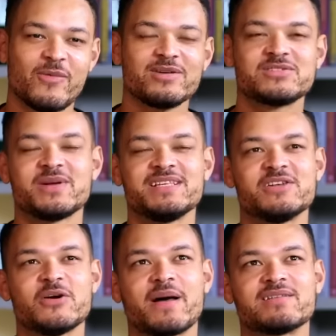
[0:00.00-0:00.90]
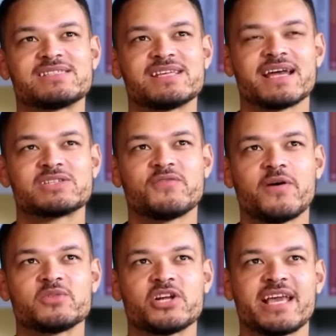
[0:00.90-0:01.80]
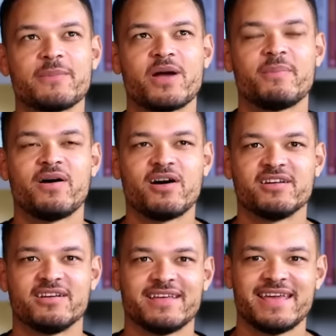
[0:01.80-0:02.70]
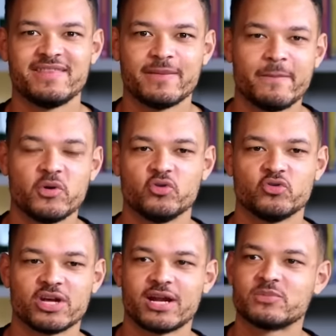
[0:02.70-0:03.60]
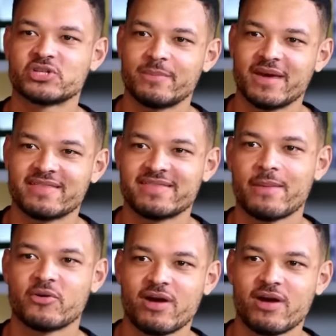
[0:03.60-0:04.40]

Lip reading: What else do I need to know about sex? If I'm trying to get my partner in the mood and I'm trying to make them